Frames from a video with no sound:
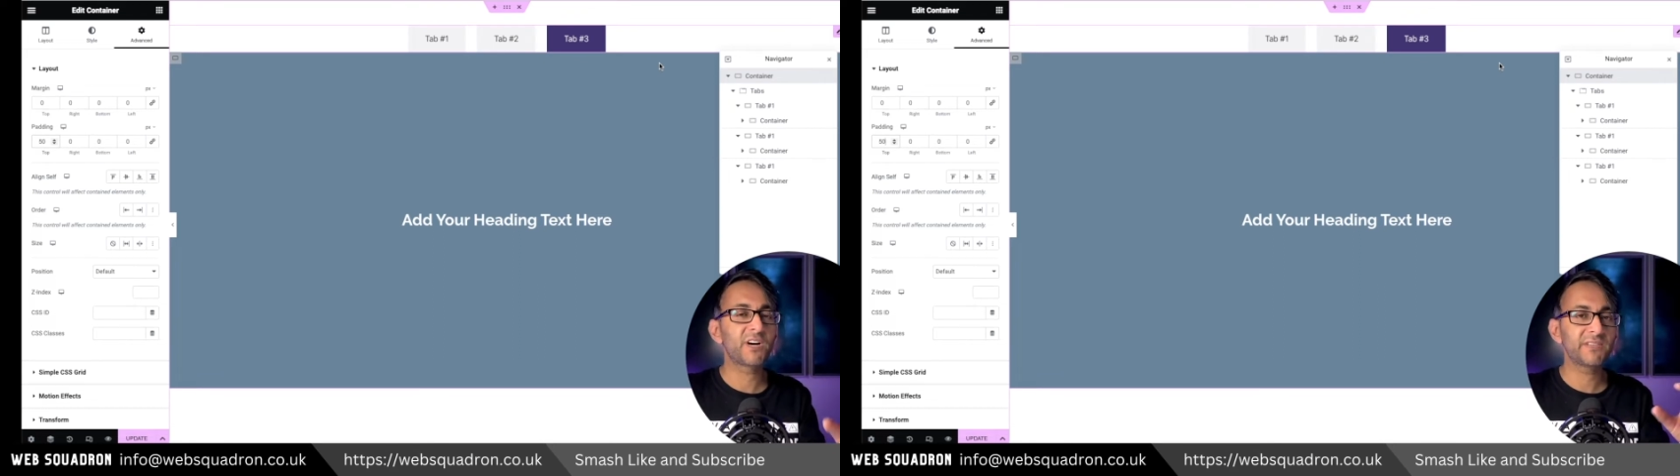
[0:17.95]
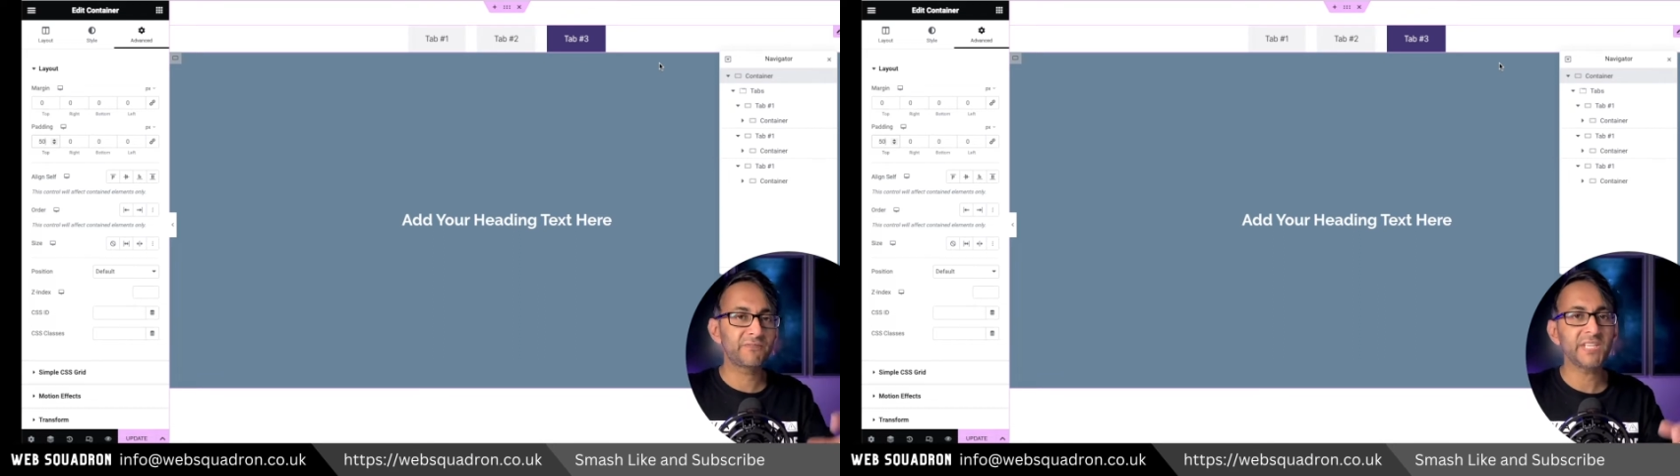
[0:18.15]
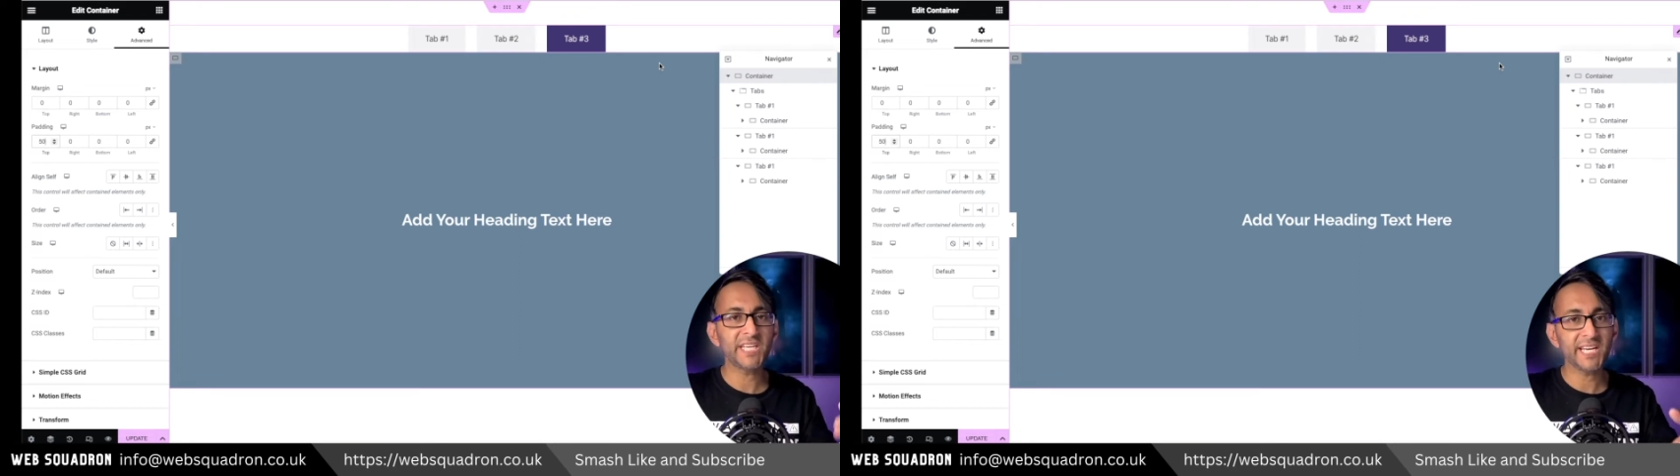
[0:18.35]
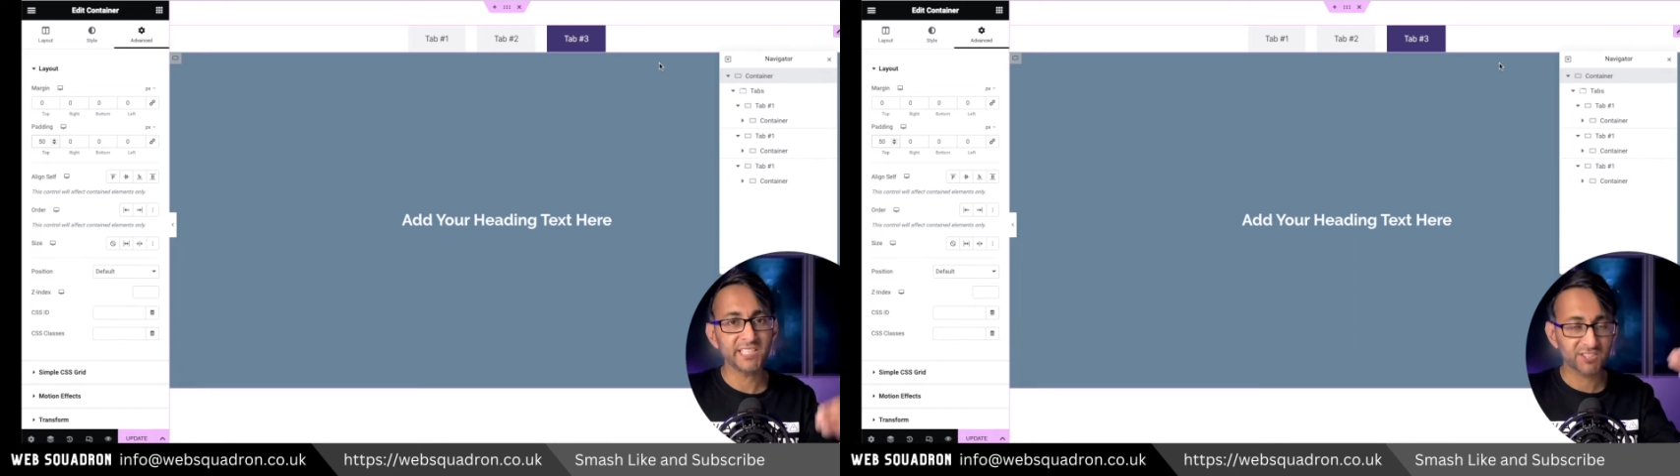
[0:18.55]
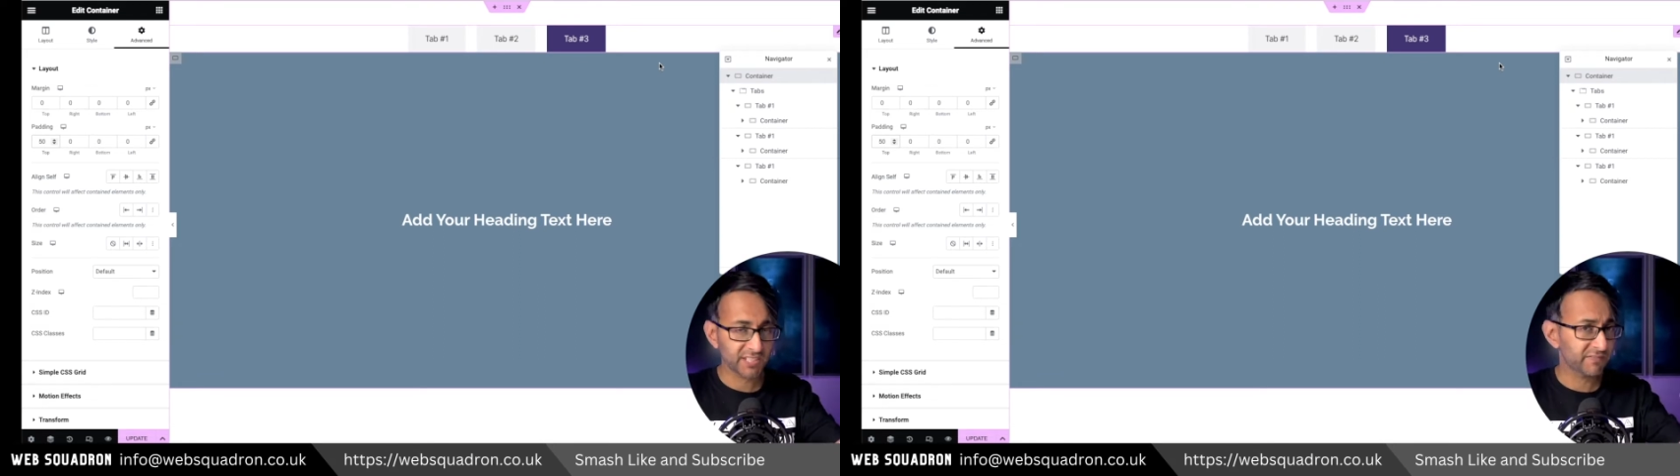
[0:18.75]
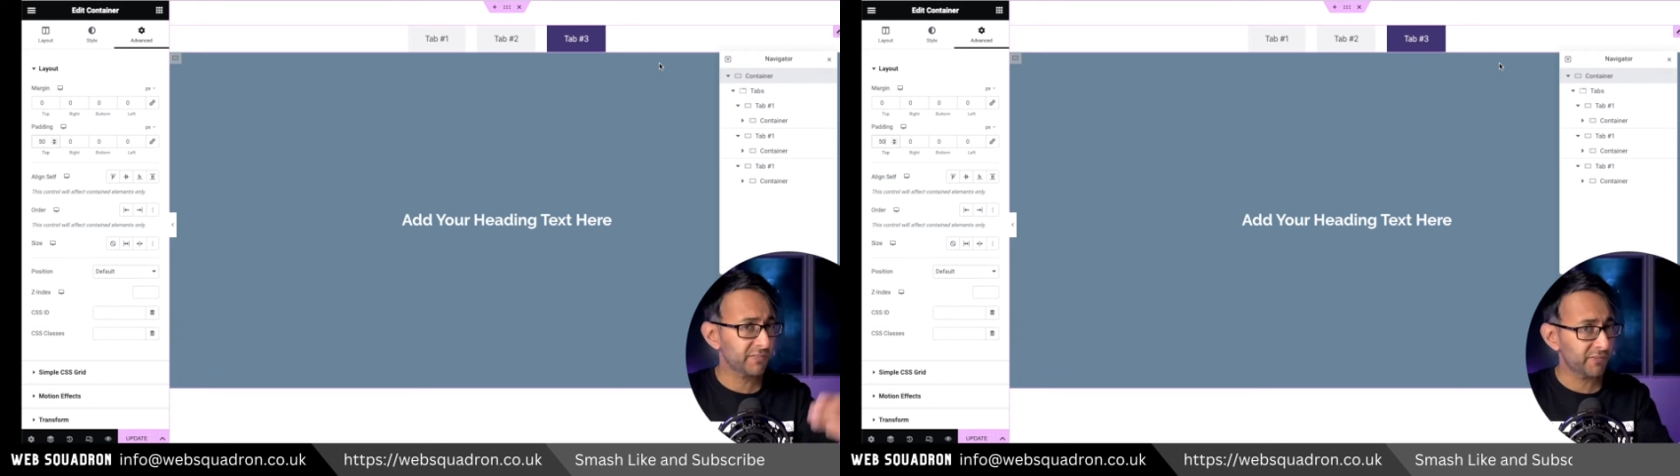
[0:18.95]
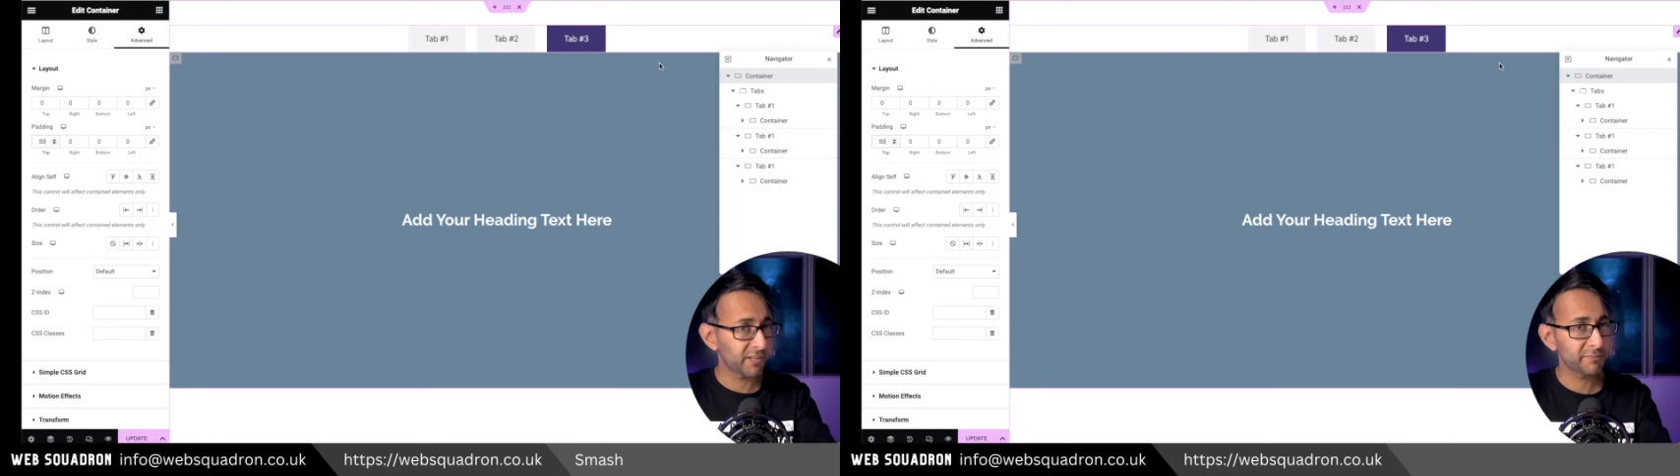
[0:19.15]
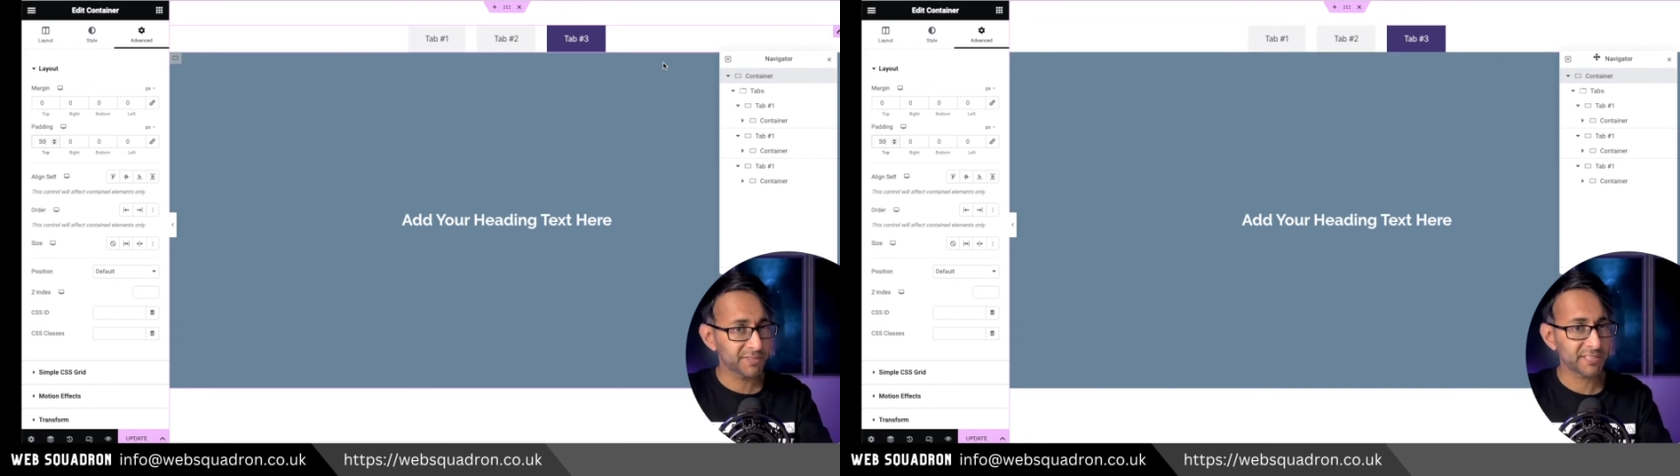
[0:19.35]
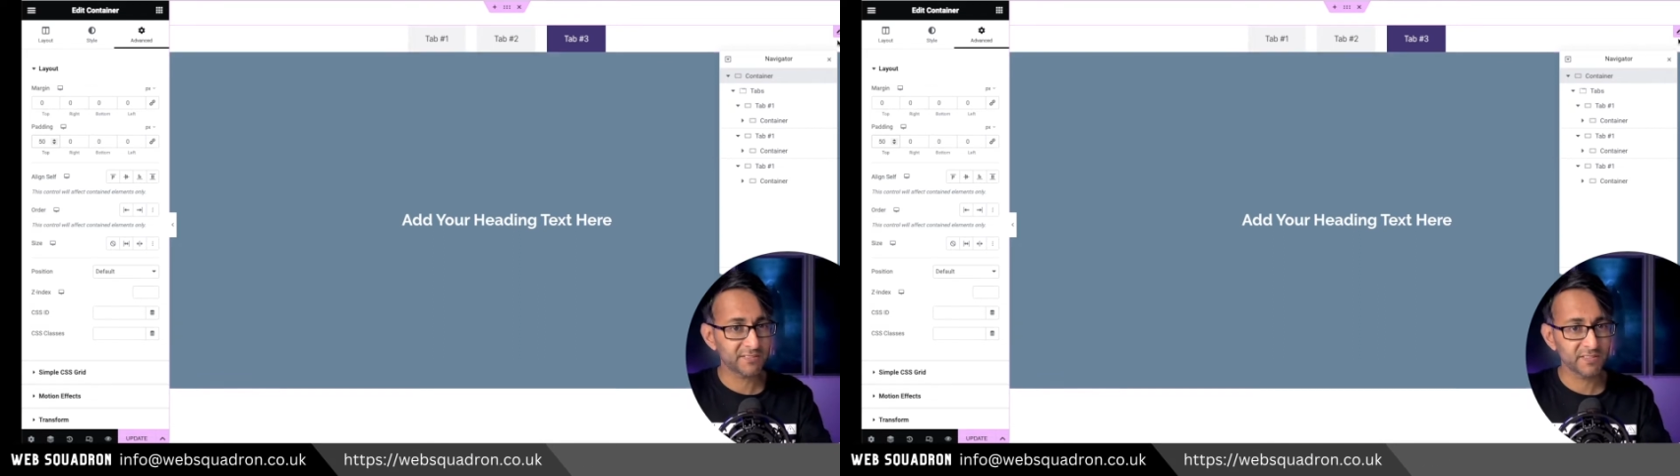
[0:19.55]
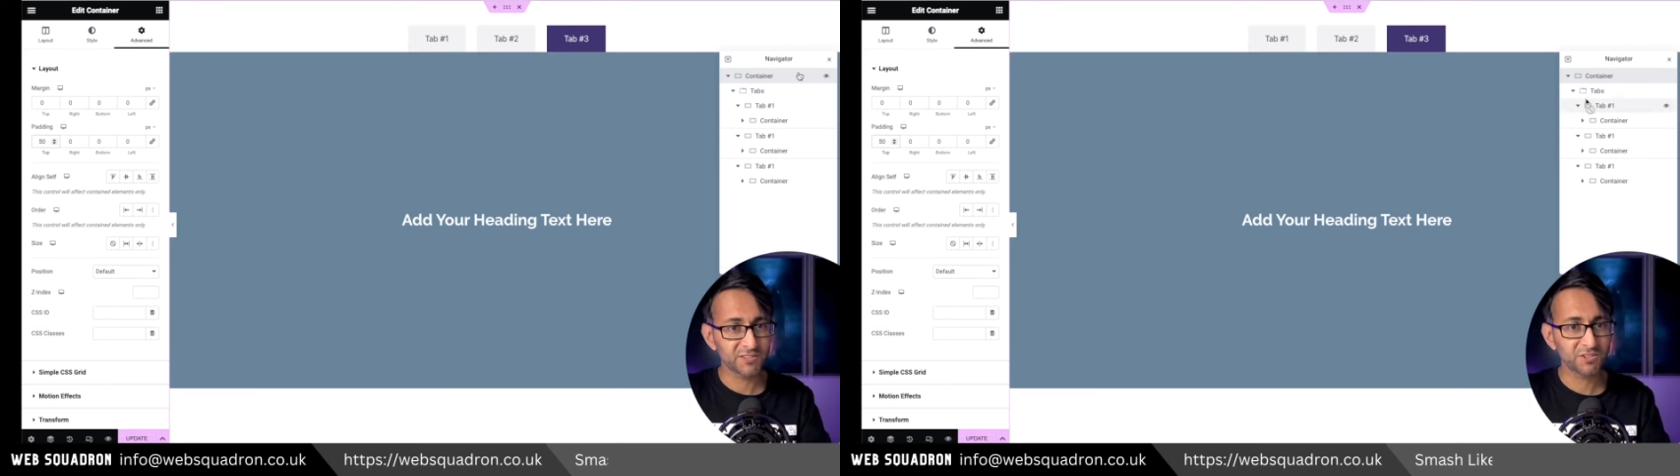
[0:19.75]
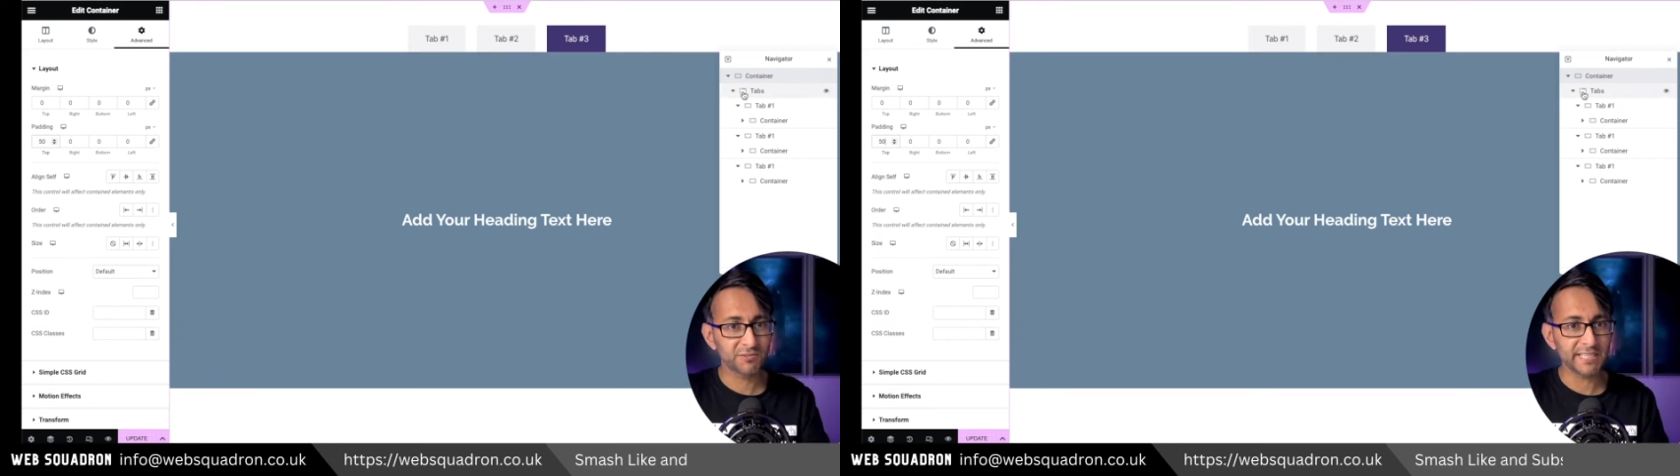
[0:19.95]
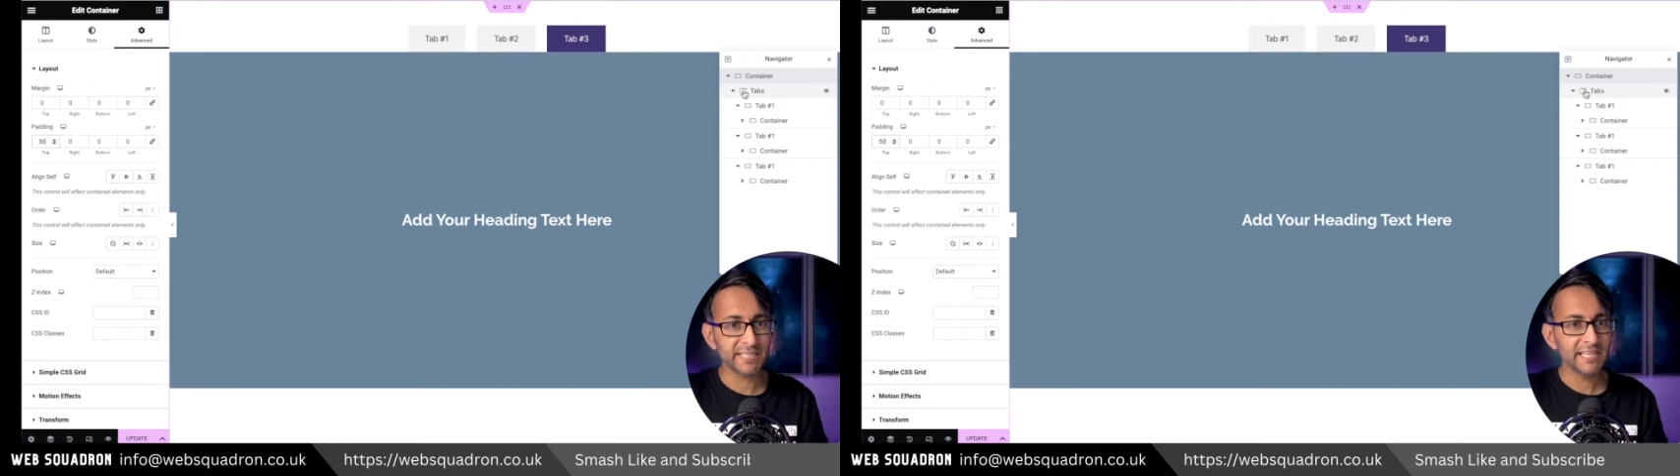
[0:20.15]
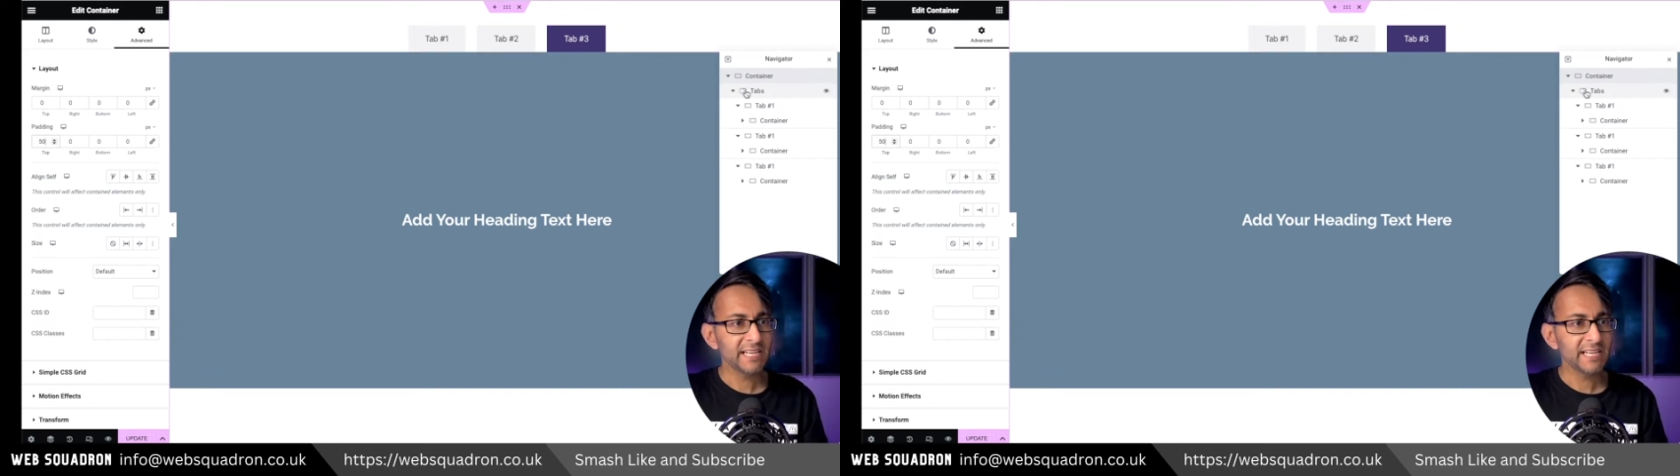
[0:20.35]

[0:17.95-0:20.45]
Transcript: VH, 75% of the screen.